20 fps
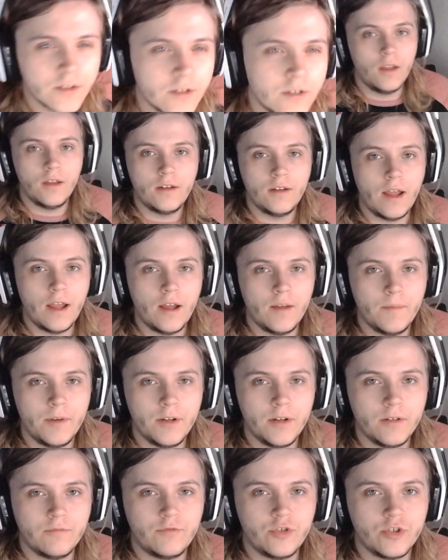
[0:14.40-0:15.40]
Now, I'm
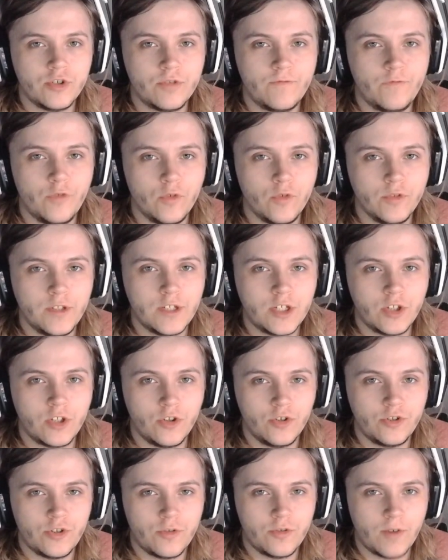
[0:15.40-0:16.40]
gonna just full
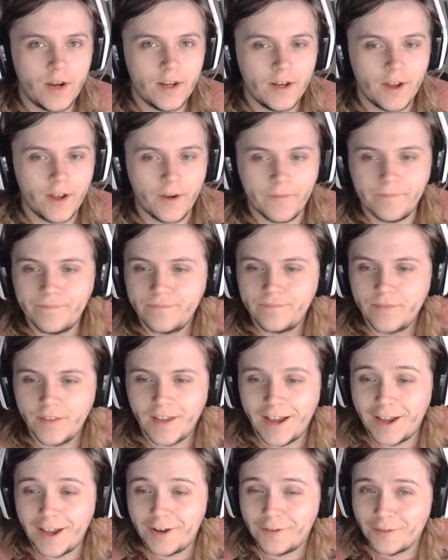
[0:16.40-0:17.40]
disclosure right now.
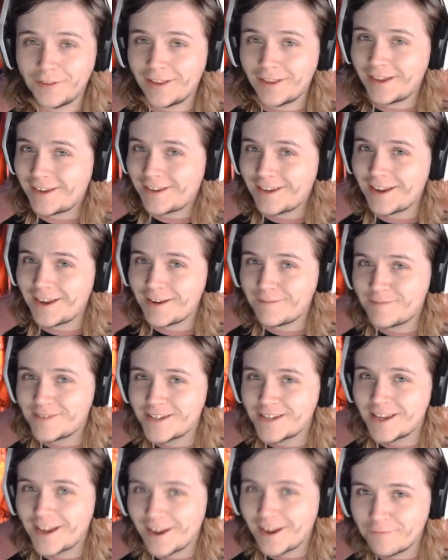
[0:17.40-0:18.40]
I don't like games
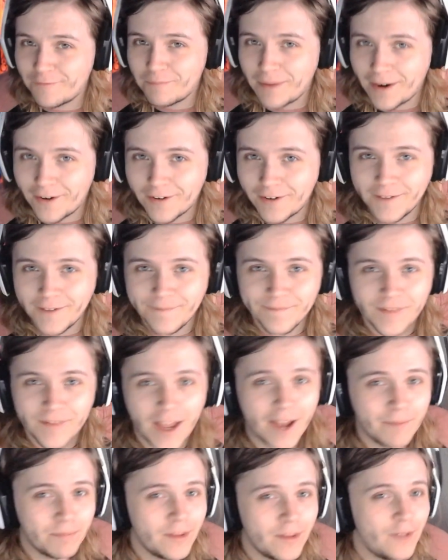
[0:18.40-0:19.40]
that have parry.
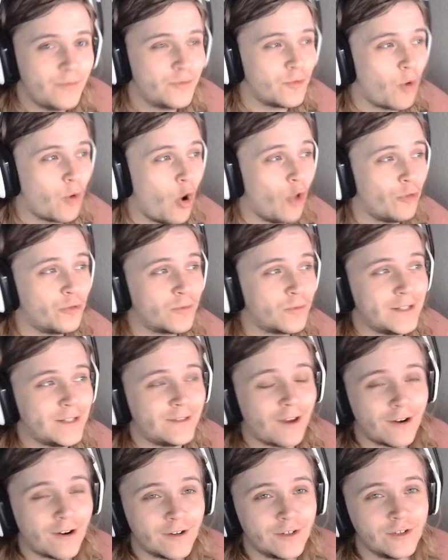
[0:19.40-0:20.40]
I played through all three
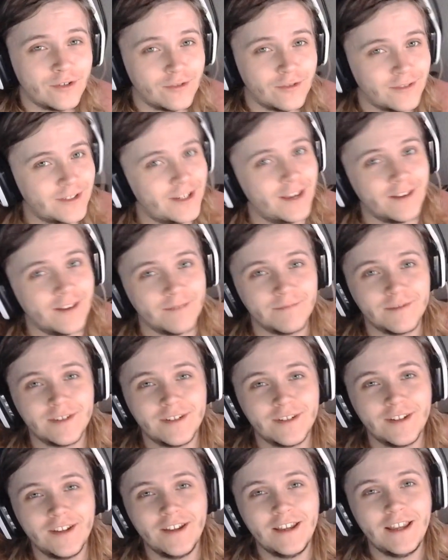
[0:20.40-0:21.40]
Dark Souls games,
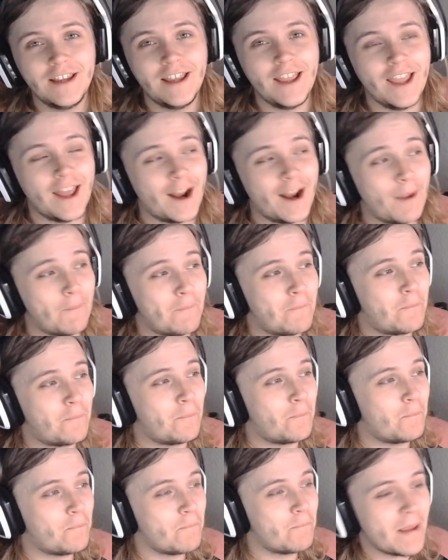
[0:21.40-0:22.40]
and I
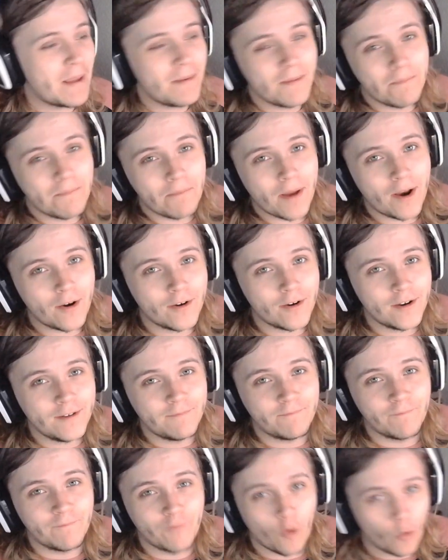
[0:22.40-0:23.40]
maybe
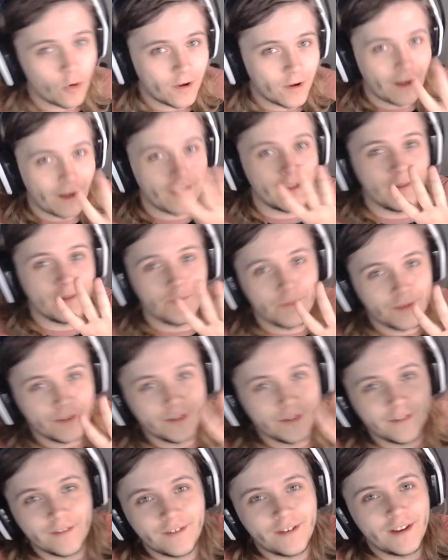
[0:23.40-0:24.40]
parried four
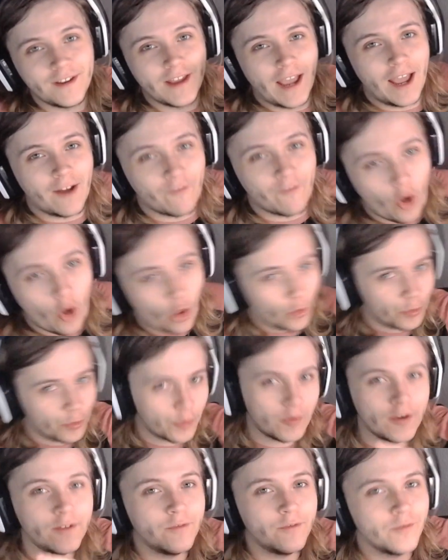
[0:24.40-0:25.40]
times out of all
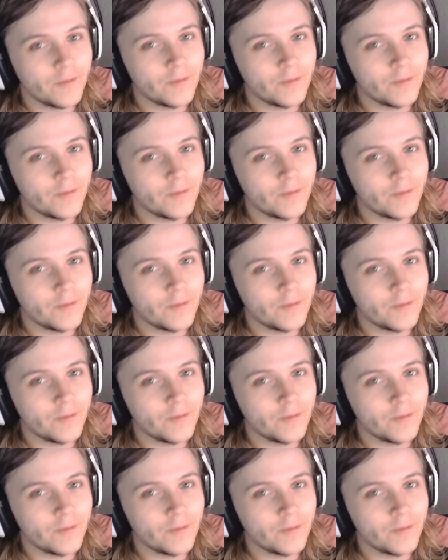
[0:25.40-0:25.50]
three of them.